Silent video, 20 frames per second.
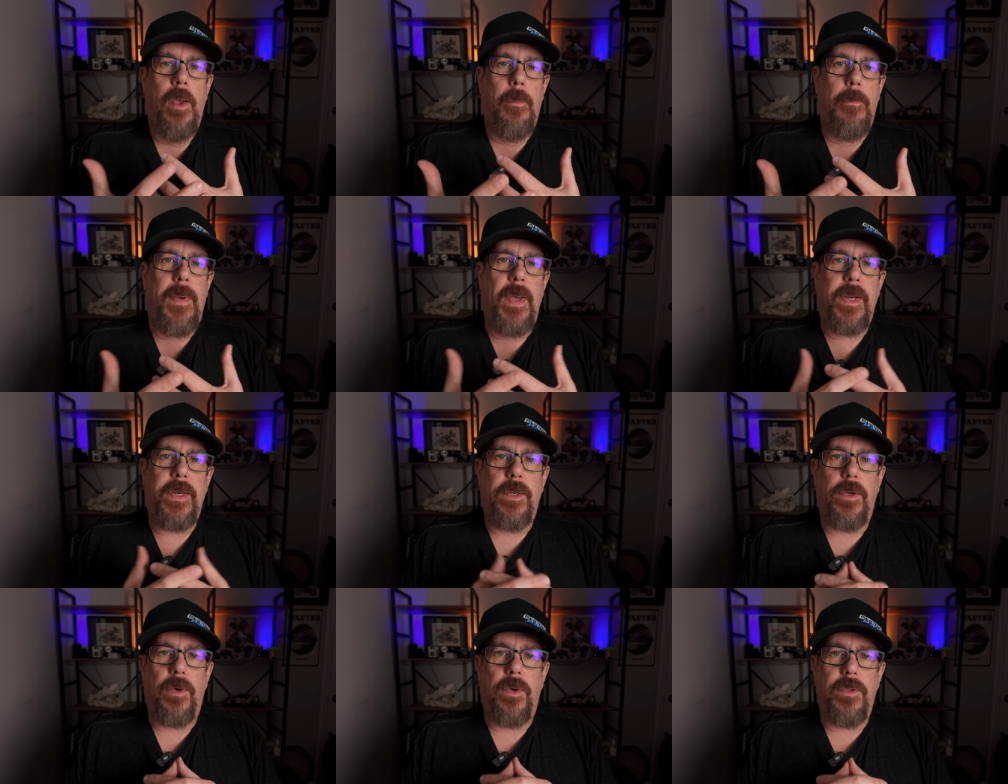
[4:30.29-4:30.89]

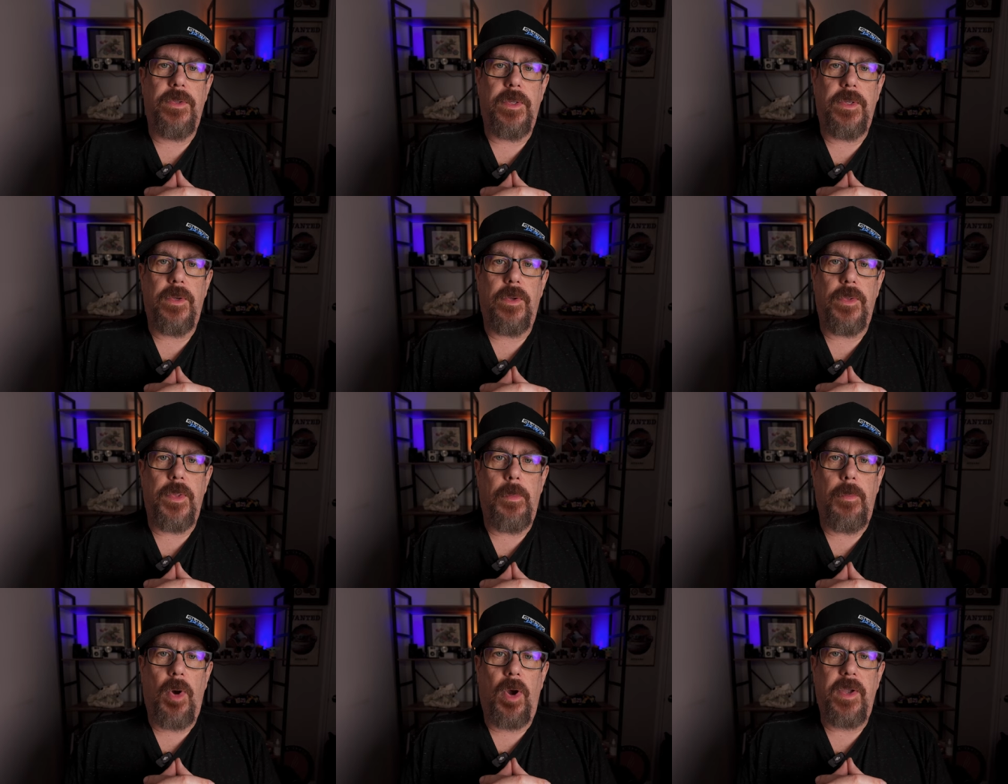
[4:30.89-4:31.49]
depending on you know
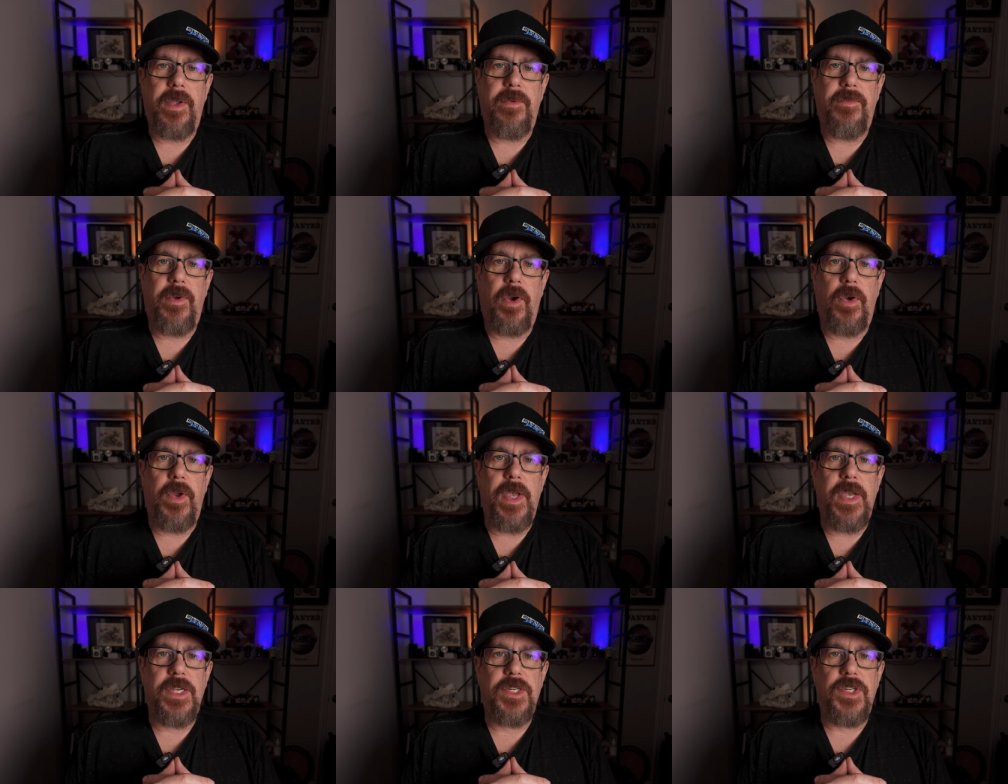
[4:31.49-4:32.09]
the market
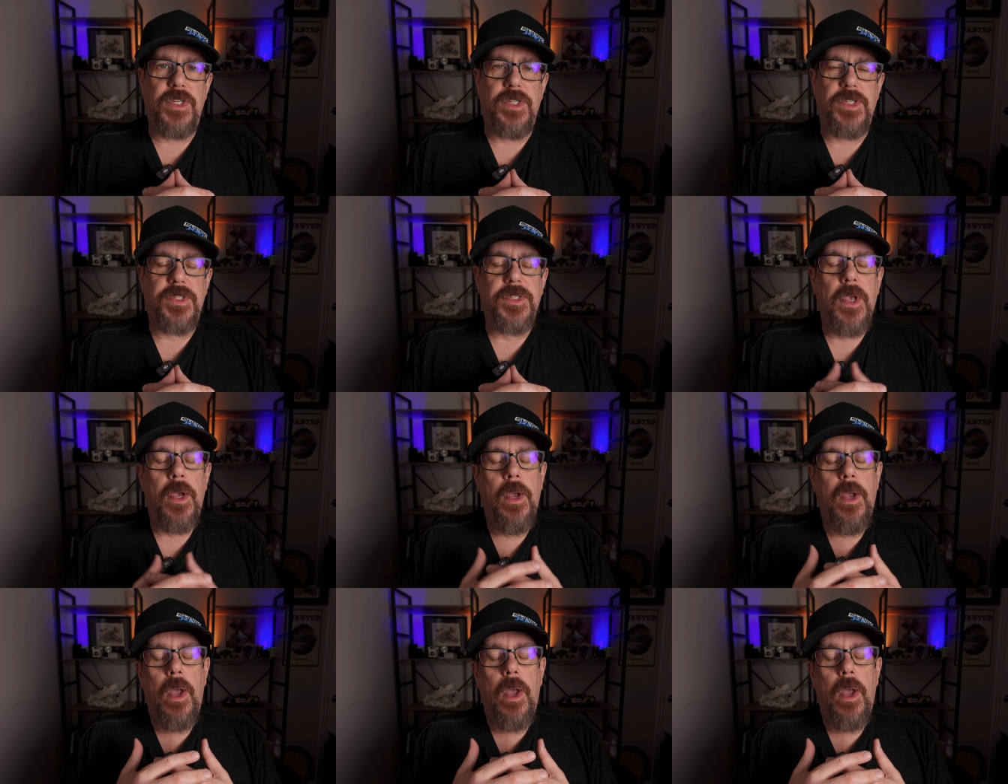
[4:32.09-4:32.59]
variations.